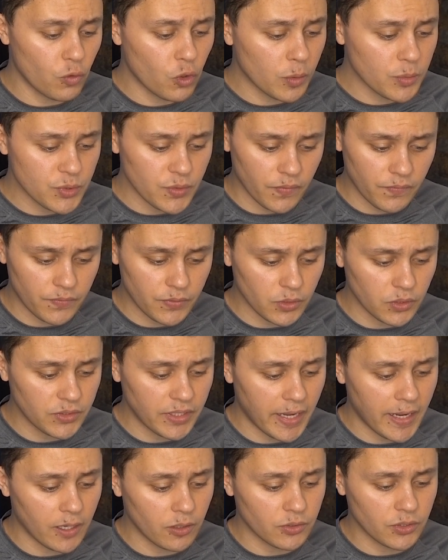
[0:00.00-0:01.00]
forms were filled
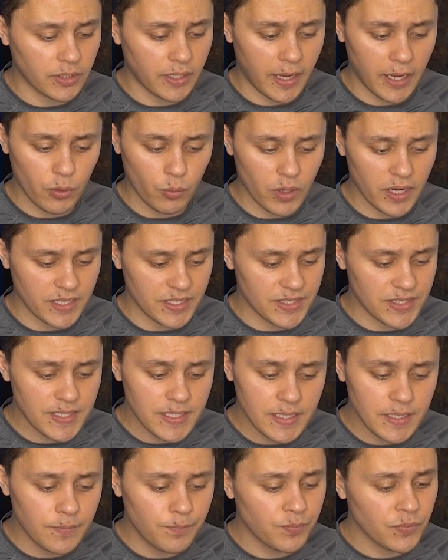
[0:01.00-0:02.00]
out,
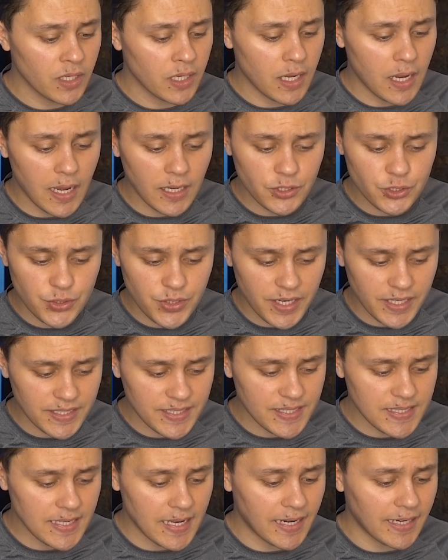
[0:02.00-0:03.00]
KYC,
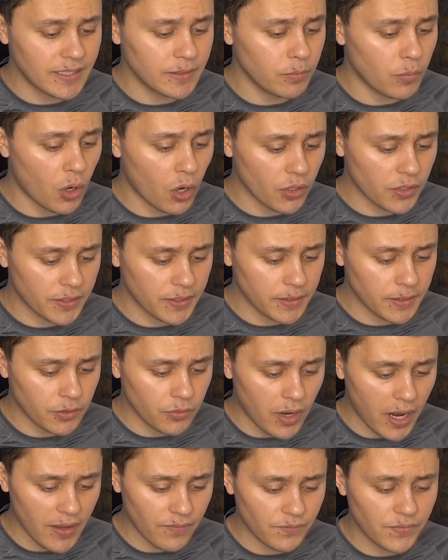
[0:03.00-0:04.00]
contract signed, marketing
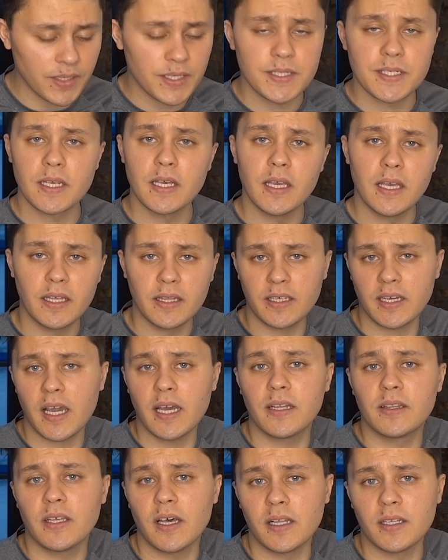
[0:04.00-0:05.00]
graphics,
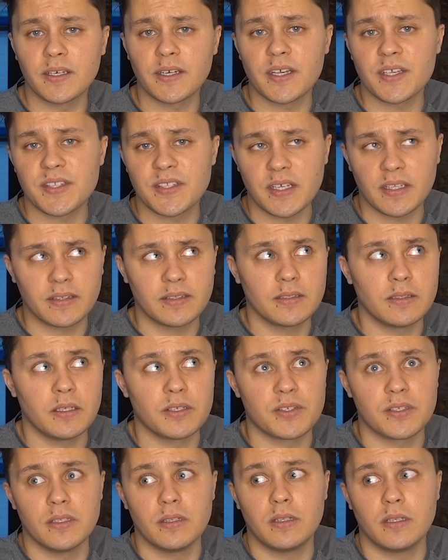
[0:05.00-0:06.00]
kind of telling us that,
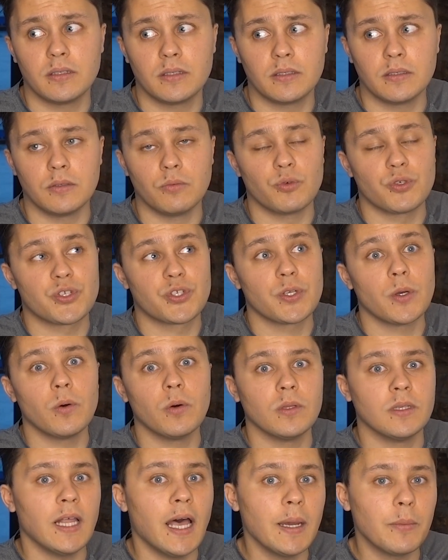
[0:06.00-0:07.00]
listen, it was so
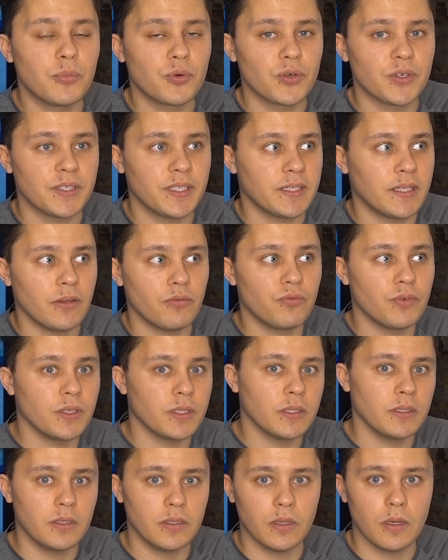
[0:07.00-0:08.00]
elaborate that they
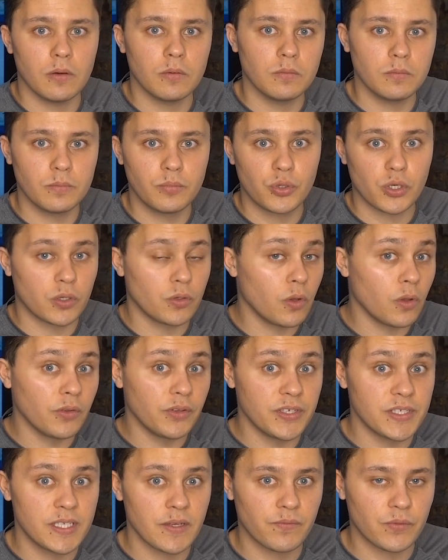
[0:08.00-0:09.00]
really, you know, put on all
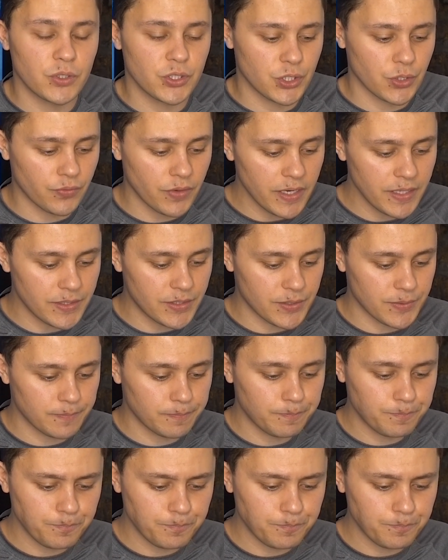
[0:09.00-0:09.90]
these different charades.